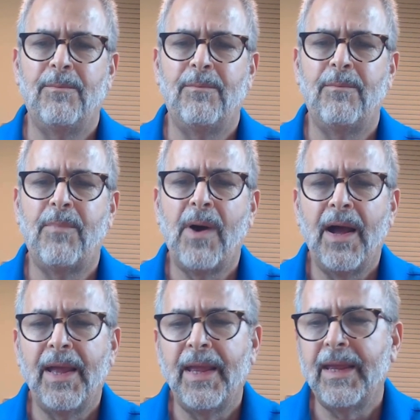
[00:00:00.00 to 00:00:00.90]

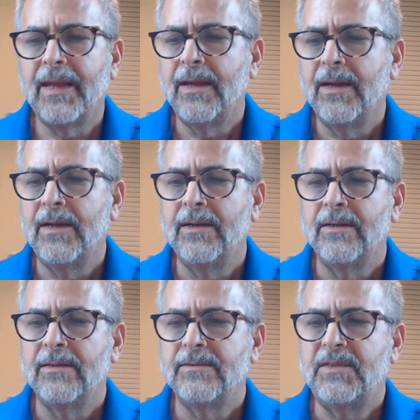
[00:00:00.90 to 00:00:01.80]
buying
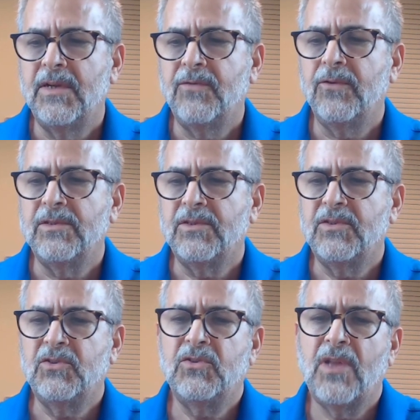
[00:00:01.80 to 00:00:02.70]
different
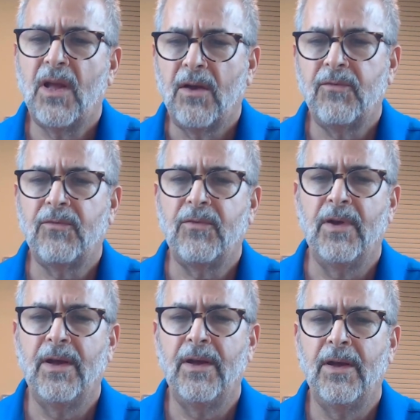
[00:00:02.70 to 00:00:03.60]
stuff
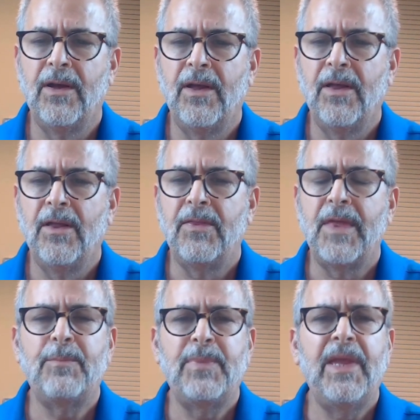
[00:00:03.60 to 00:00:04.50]

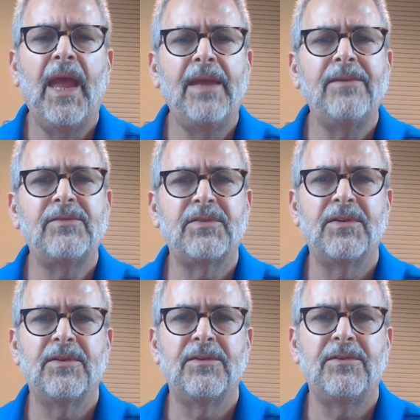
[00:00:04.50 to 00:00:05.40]
that behaves
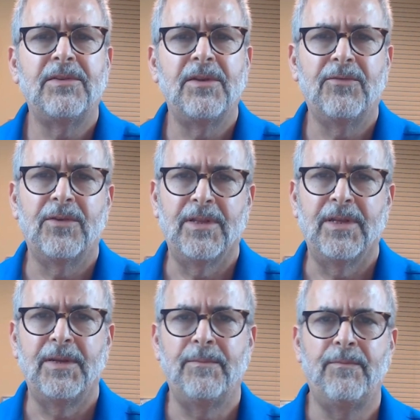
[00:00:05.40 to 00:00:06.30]
differently.
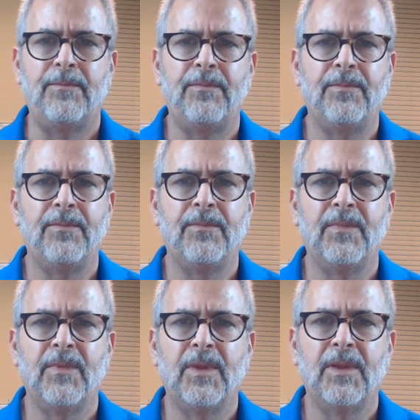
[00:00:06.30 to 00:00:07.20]

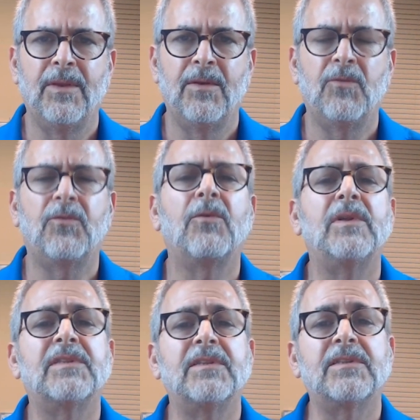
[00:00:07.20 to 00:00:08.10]
For
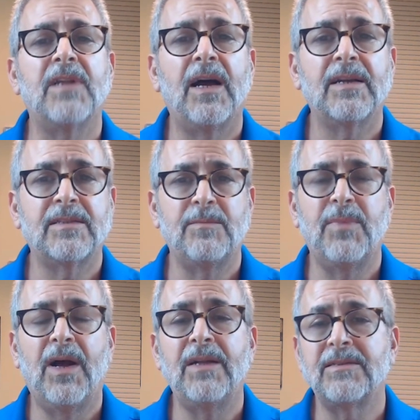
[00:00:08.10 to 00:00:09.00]
instance, stocks and
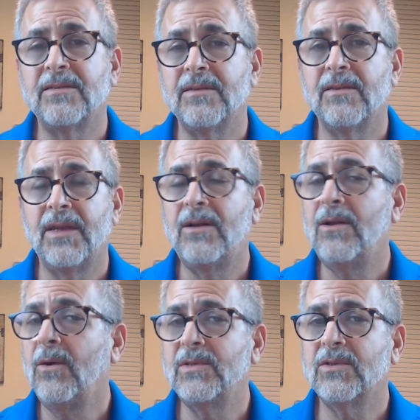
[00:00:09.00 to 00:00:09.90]
bonds, they don't
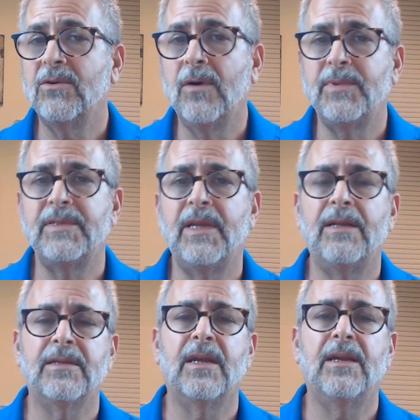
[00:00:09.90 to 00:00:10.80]
always go up and down
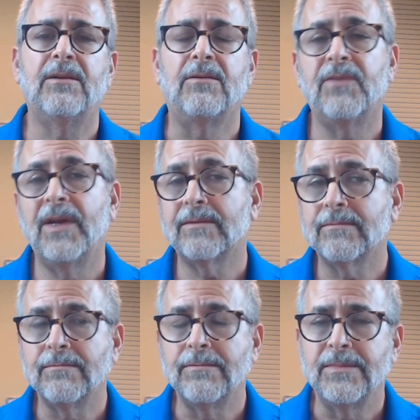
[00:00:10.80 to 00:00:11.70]
together. In fact,
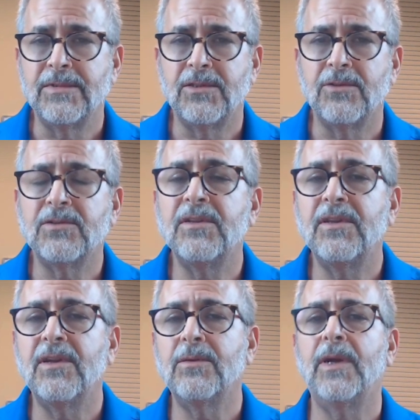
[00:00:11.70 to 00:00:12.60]
it's usually the
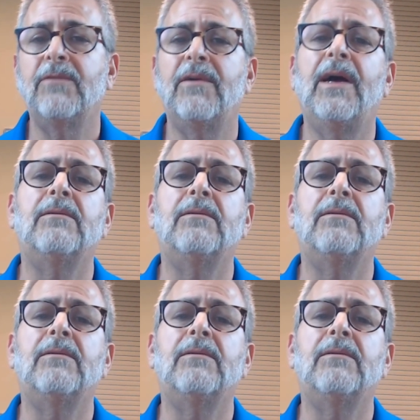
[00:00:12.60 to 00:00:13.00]
other way around.